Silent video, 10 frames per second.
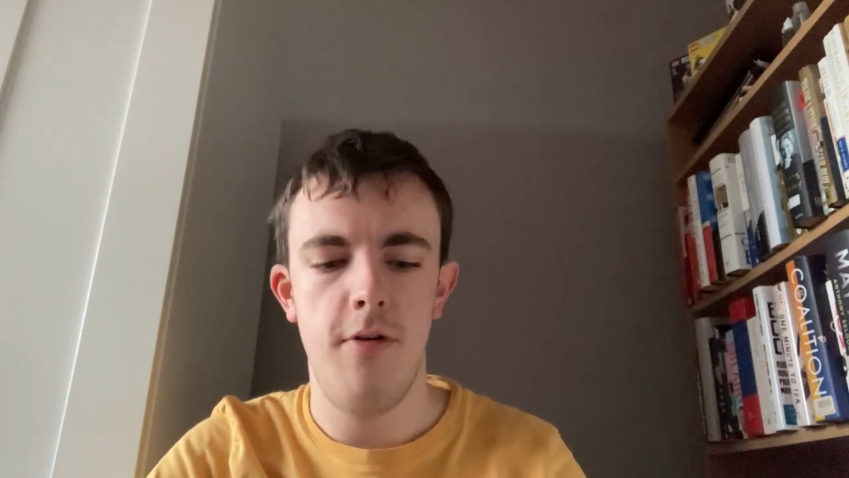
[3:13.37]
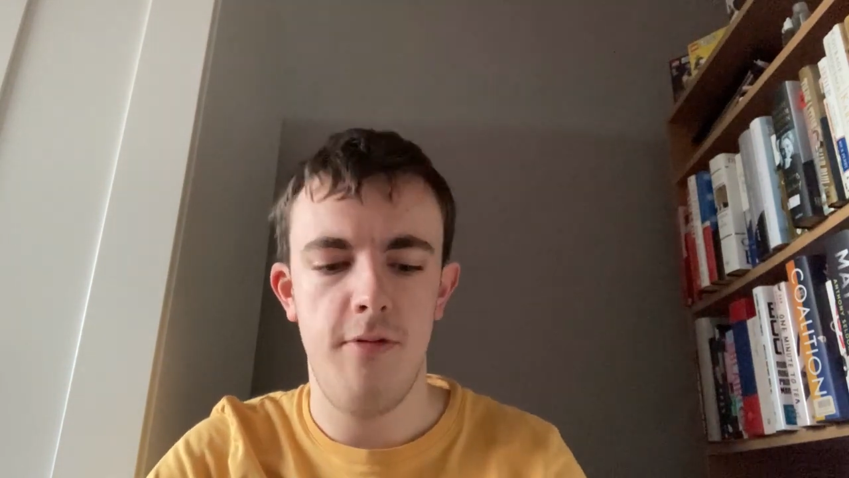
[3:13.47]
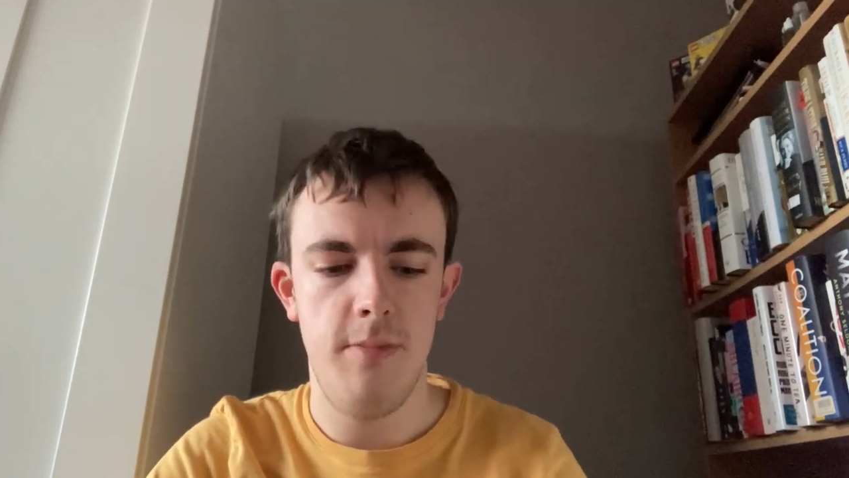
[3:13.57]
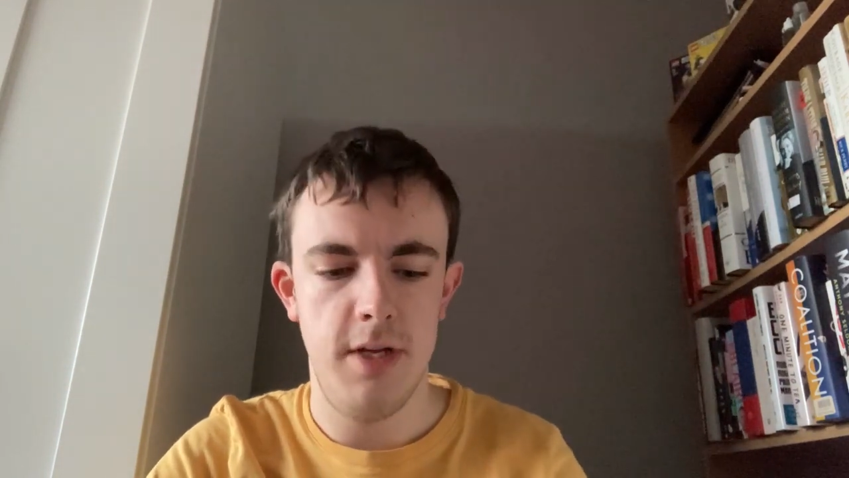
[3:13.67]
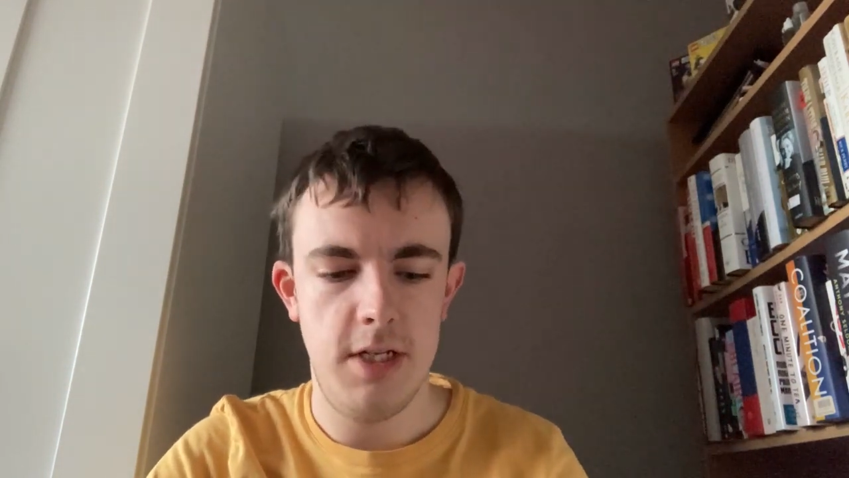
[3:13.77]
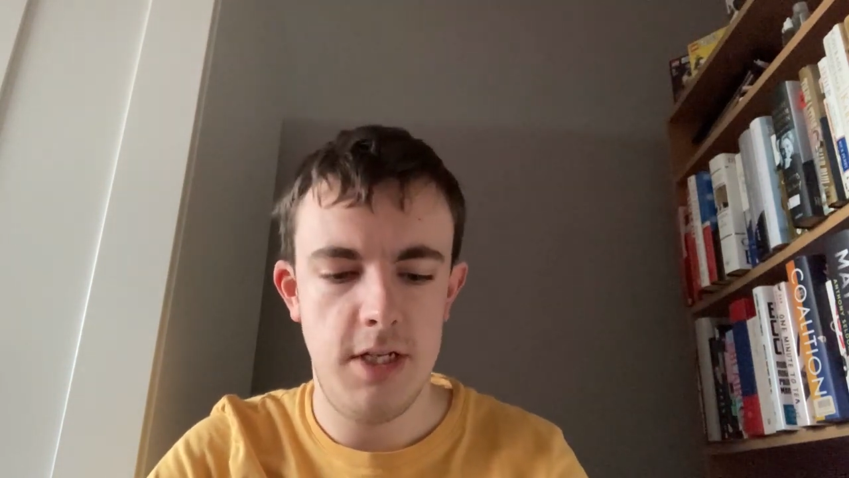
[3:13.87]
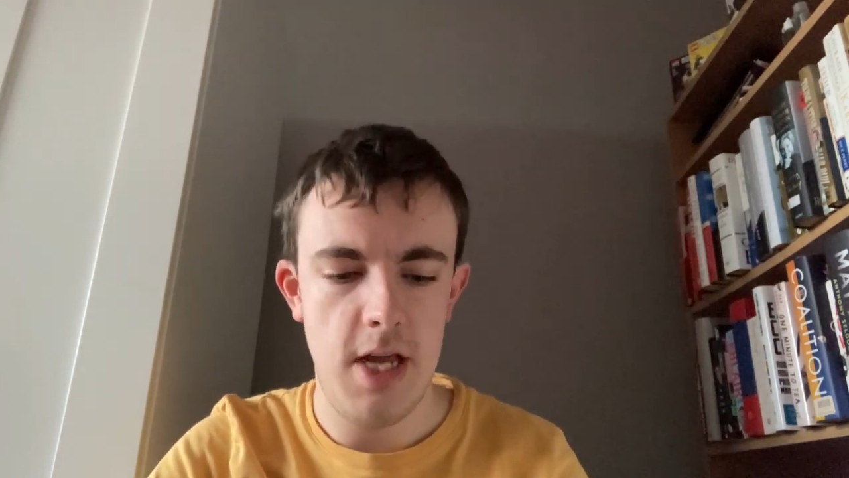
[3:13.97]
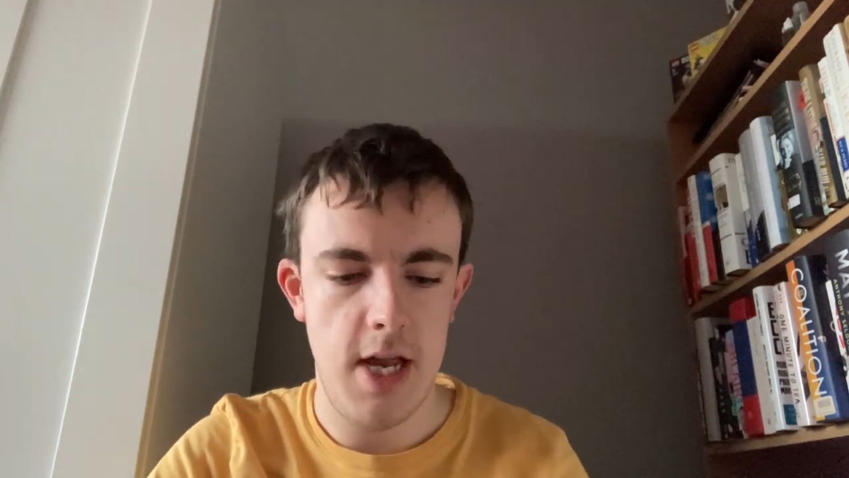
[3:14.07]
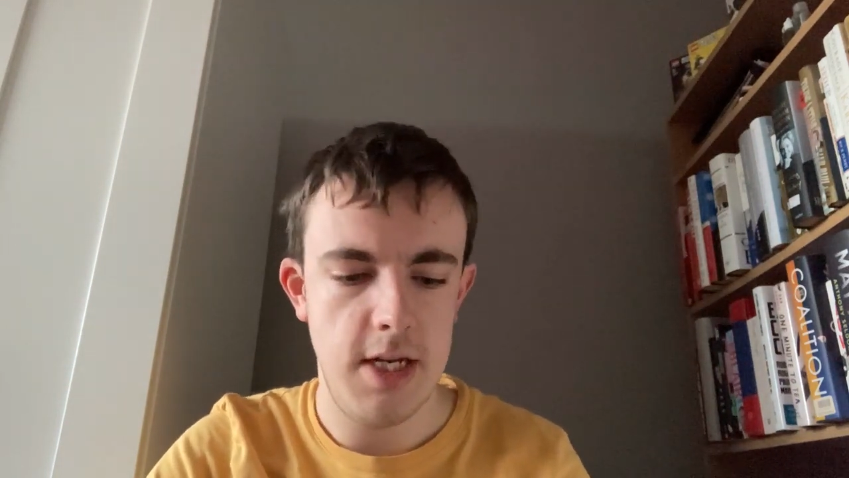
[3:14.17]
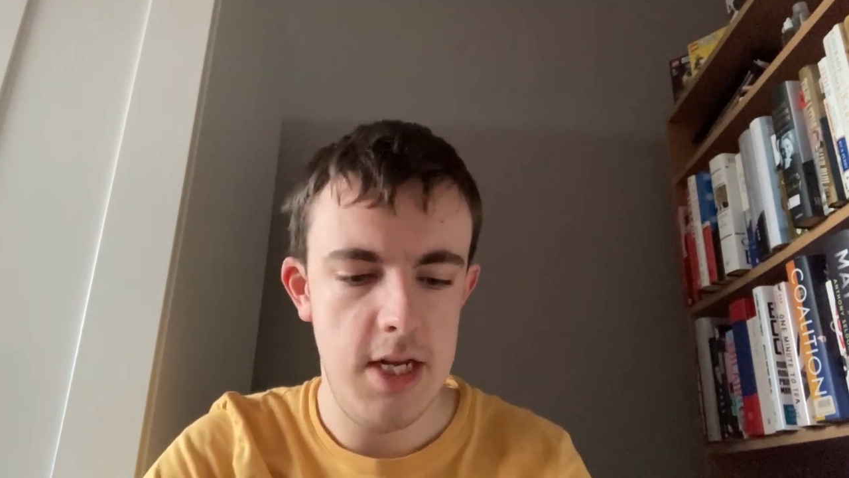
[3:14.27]
from this
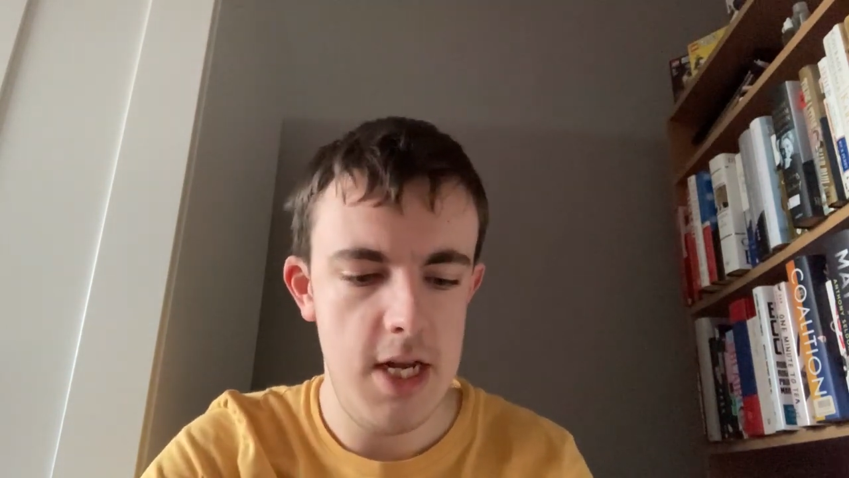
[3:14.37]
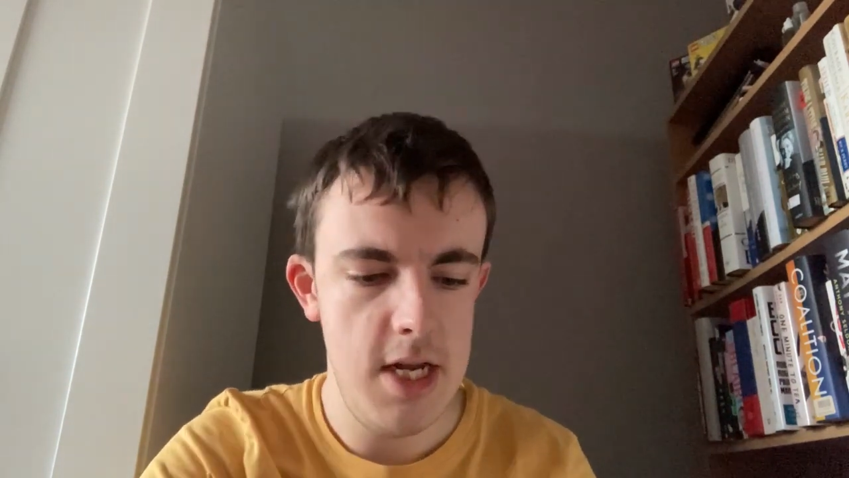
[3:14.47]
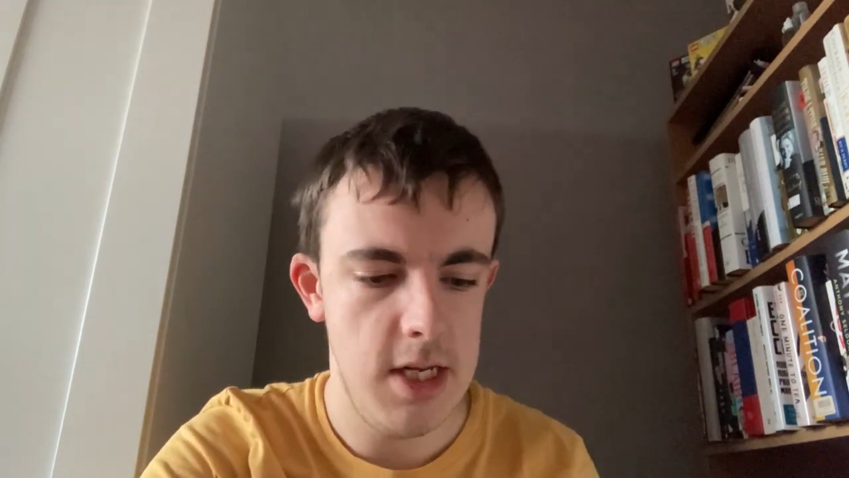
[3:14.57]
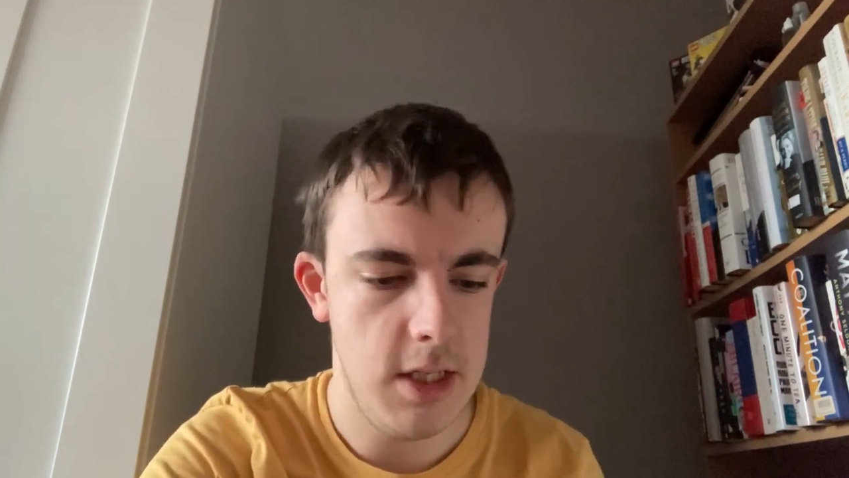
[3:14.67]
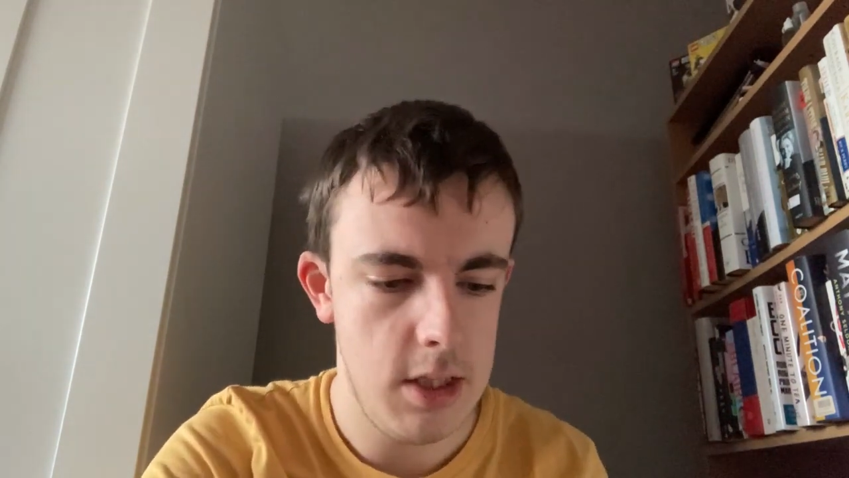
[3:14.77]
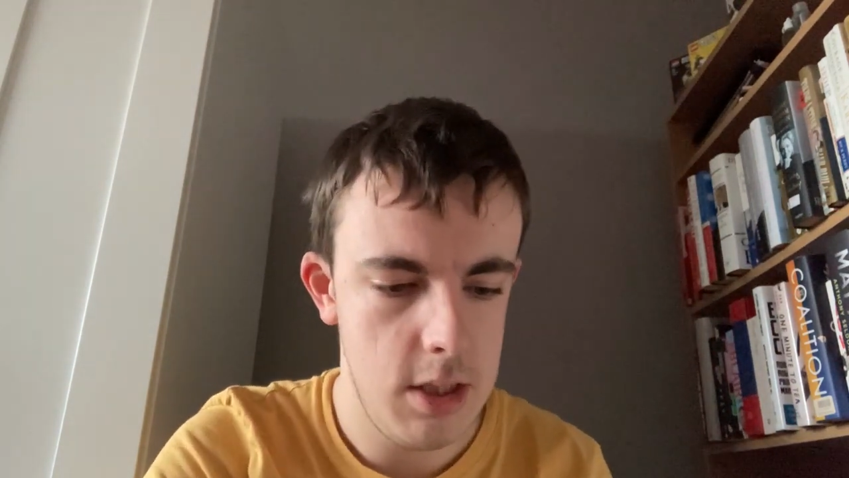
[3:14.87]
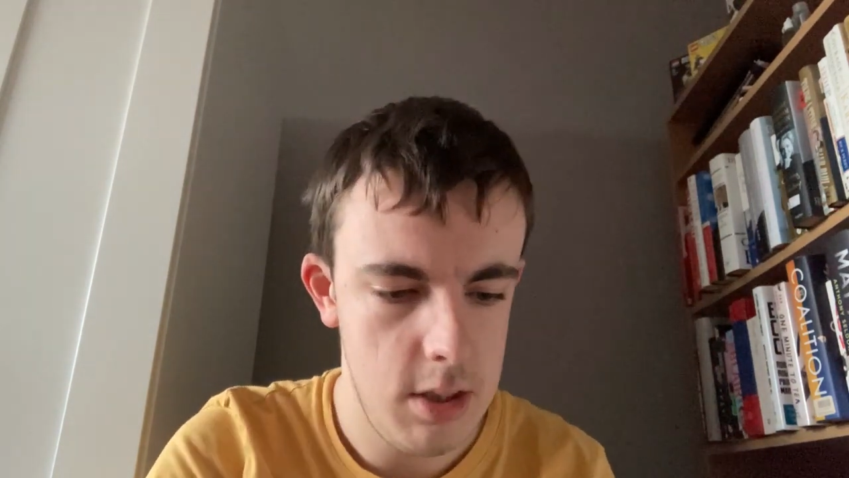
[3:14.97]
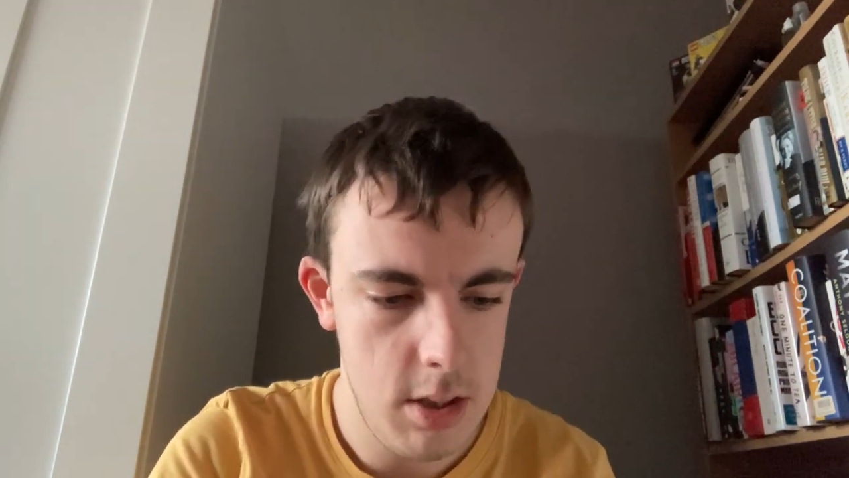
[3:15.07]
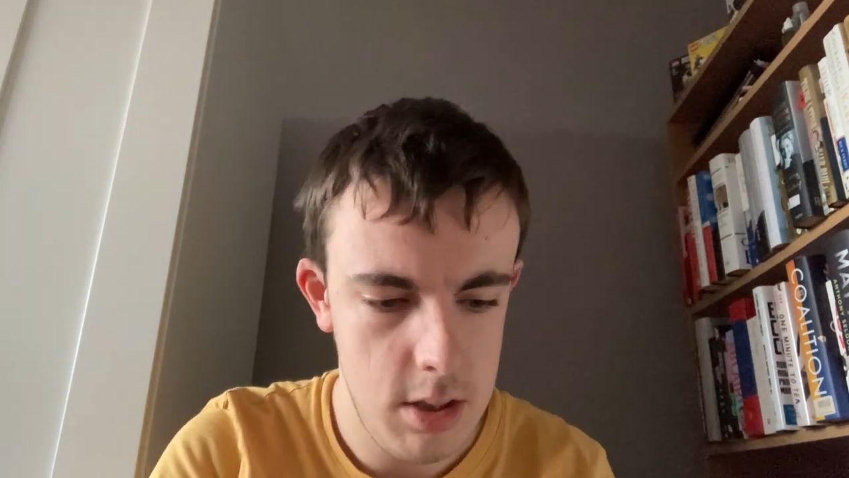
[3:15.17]
set is...